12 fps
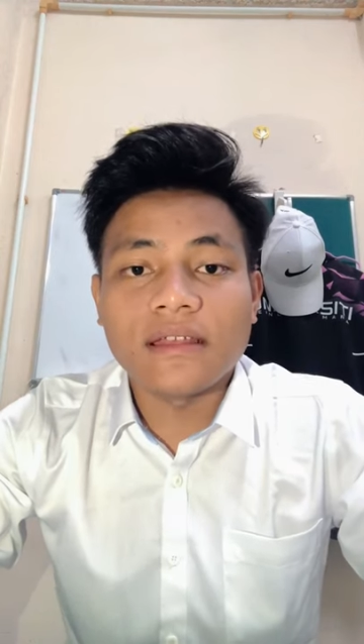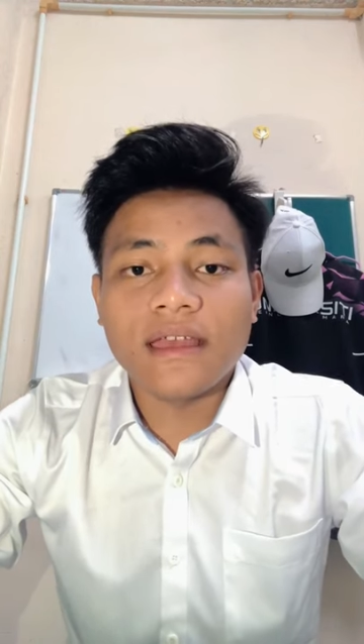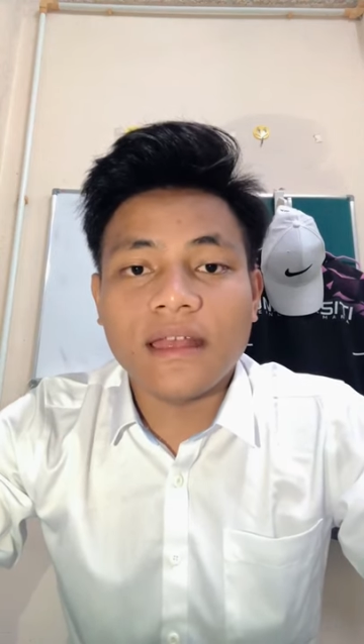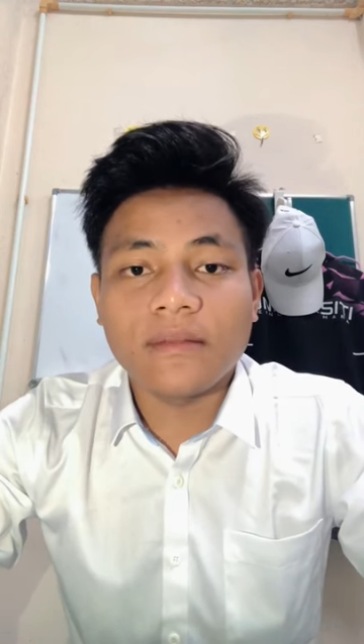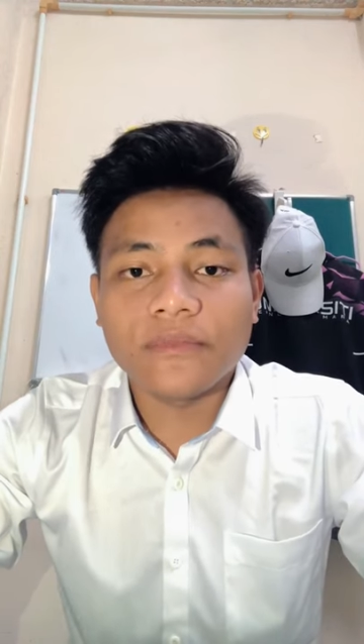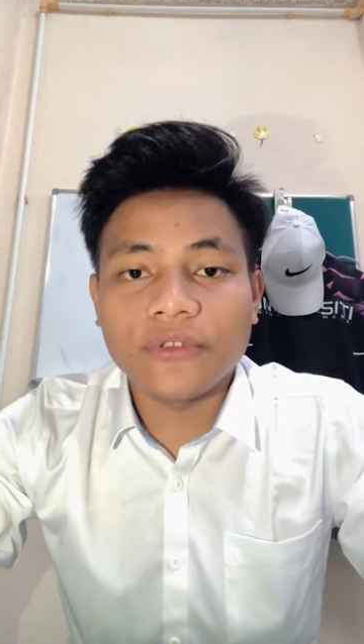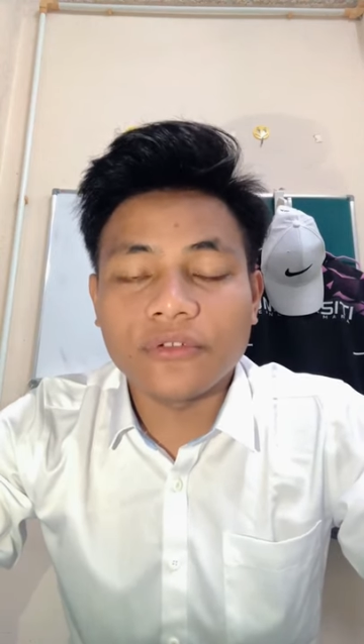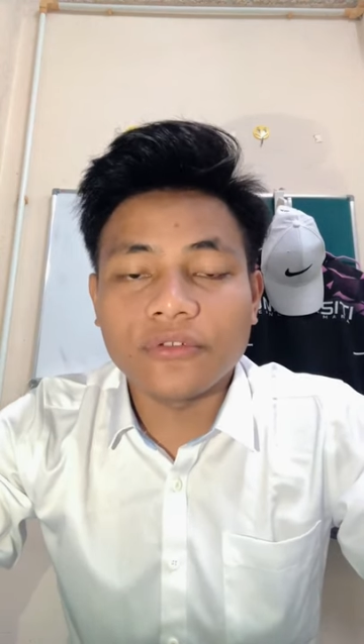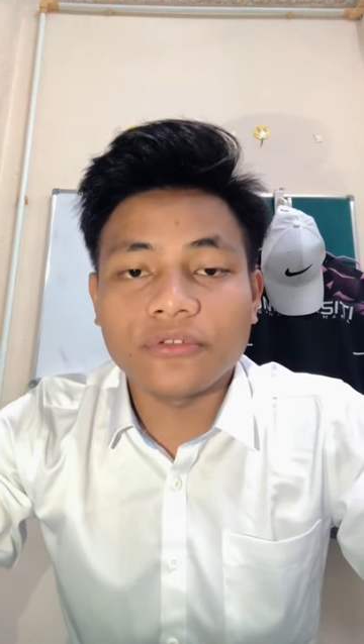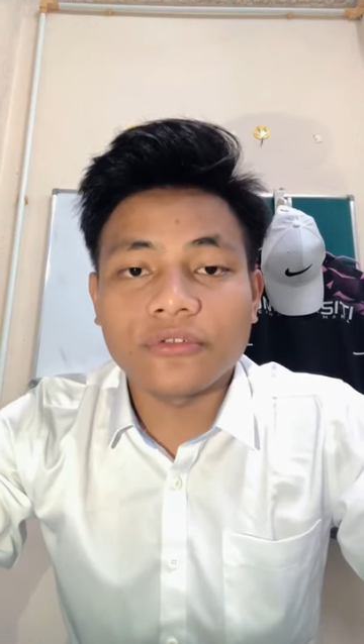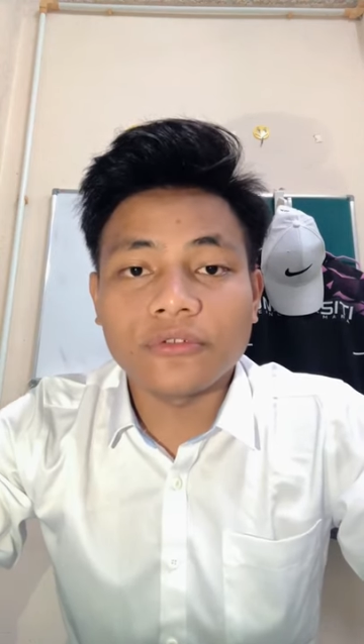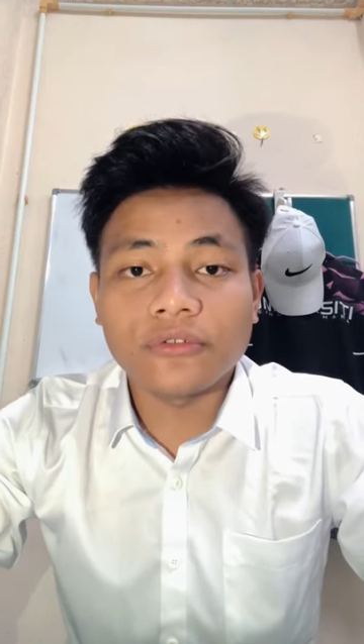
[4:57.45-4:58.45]
helps you
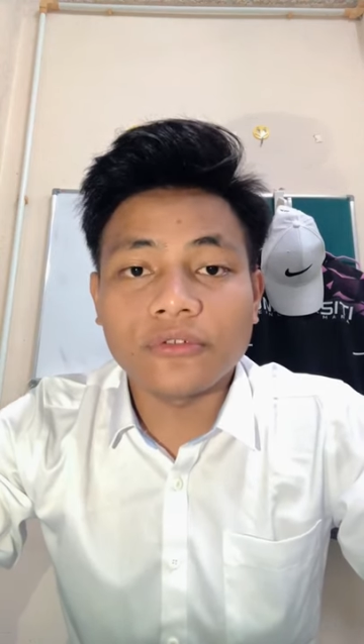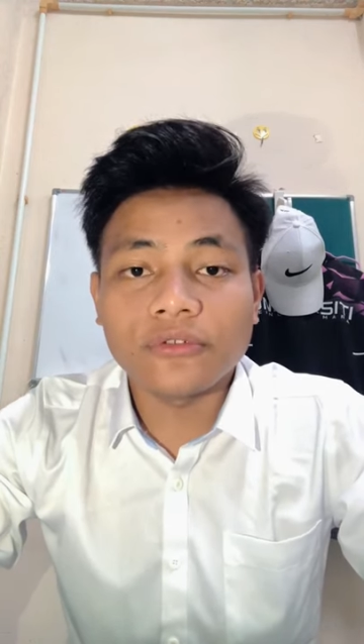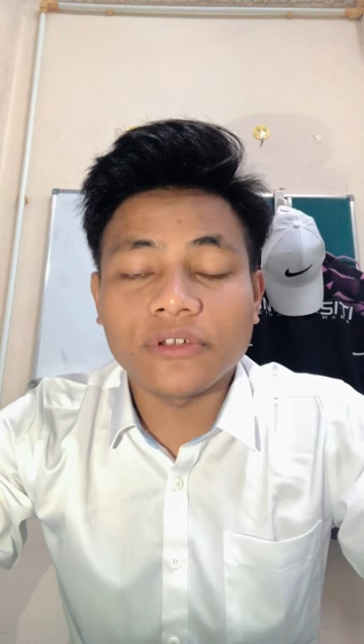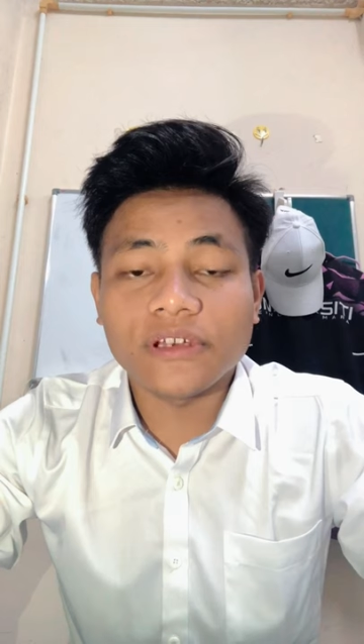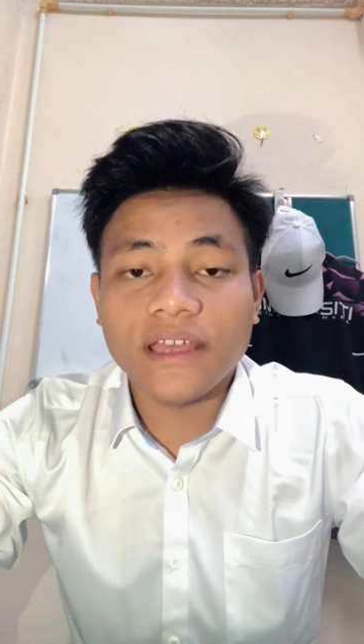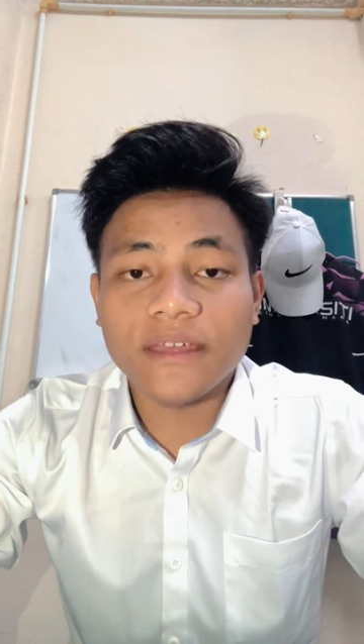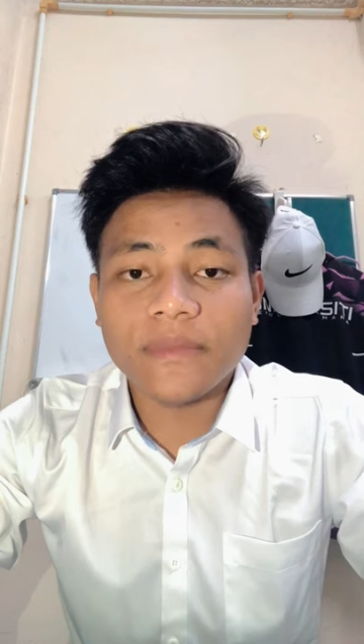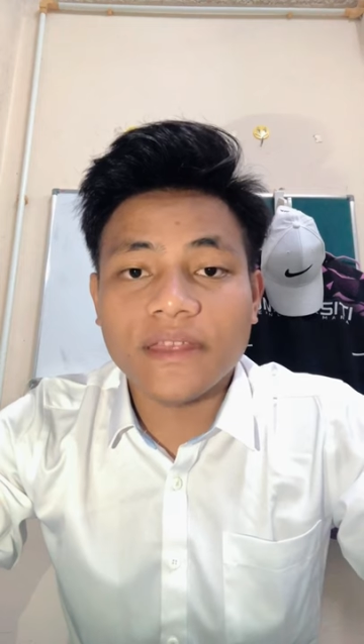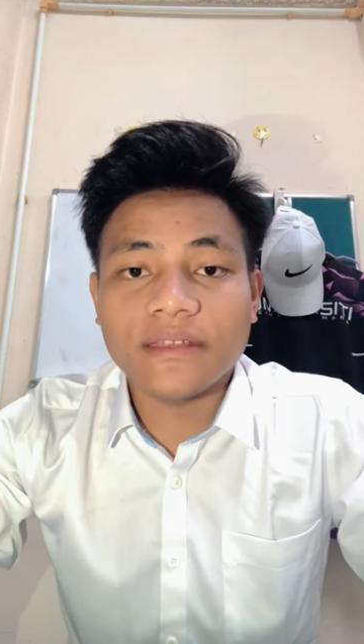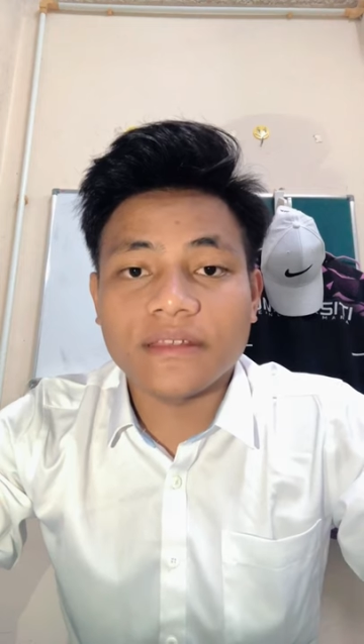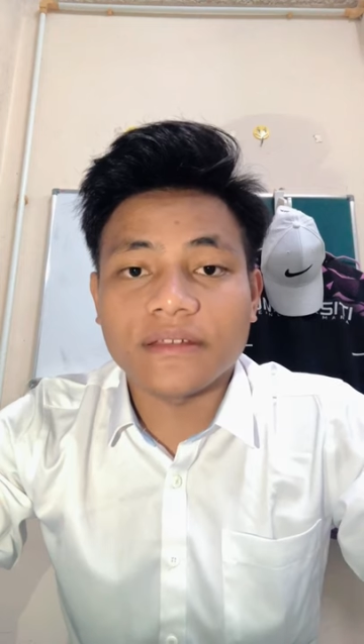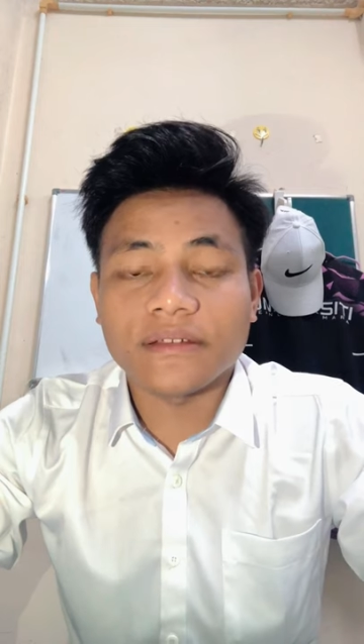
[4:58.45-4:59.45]
to look like
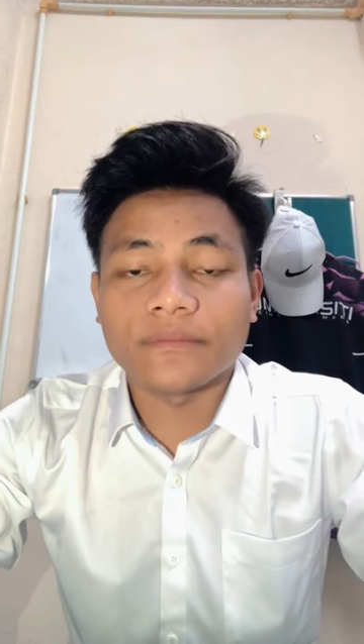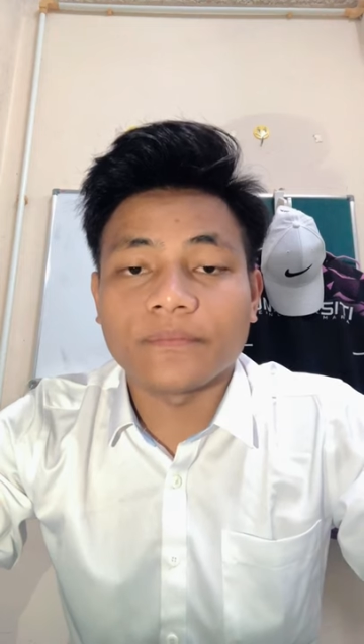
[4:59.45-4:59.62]
better.